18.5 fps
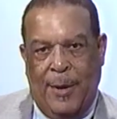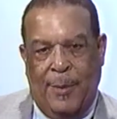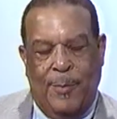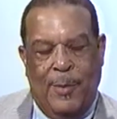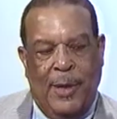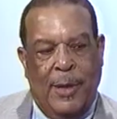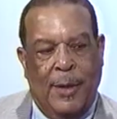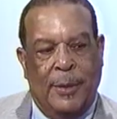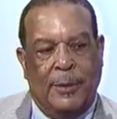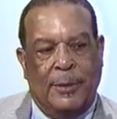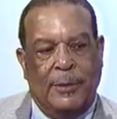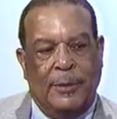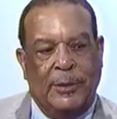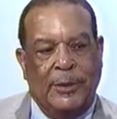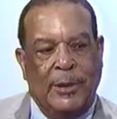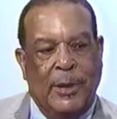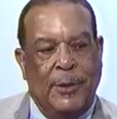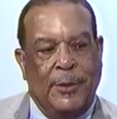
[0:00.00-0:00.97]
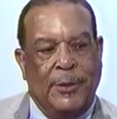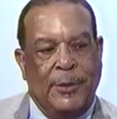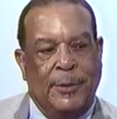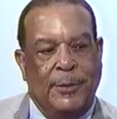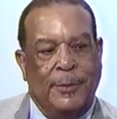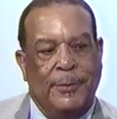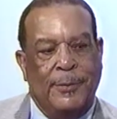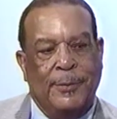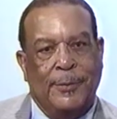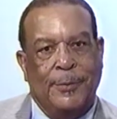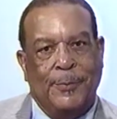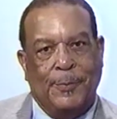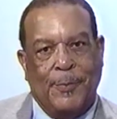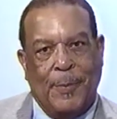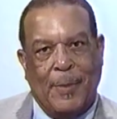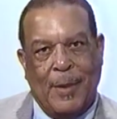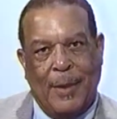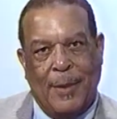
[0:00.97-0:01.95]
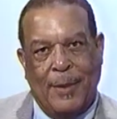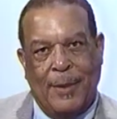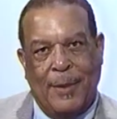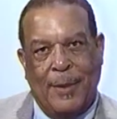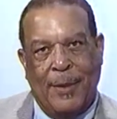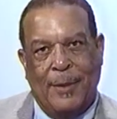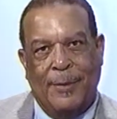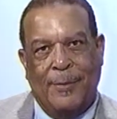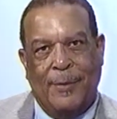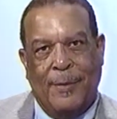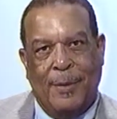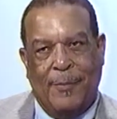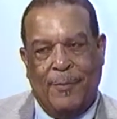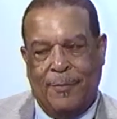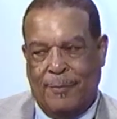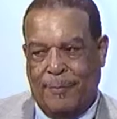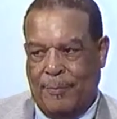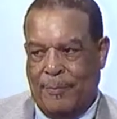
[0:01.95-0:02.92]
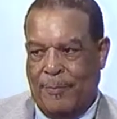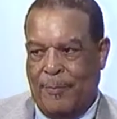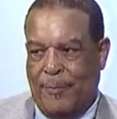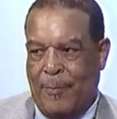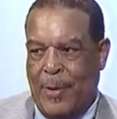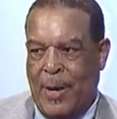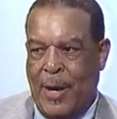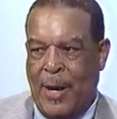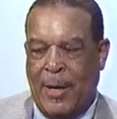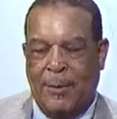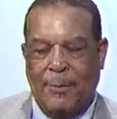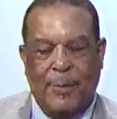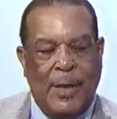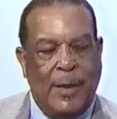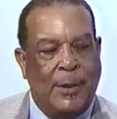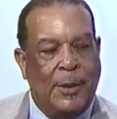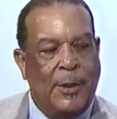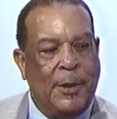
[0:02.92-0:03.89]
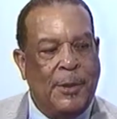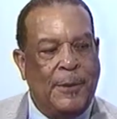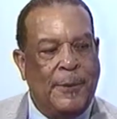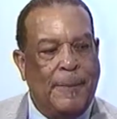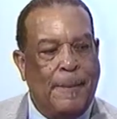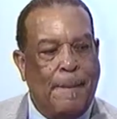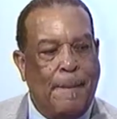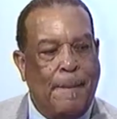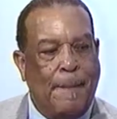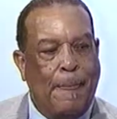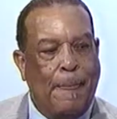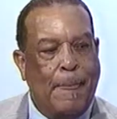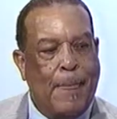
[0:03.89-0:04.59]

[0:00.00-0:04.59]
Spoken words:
Maribel Shelton, then married and made Gooden.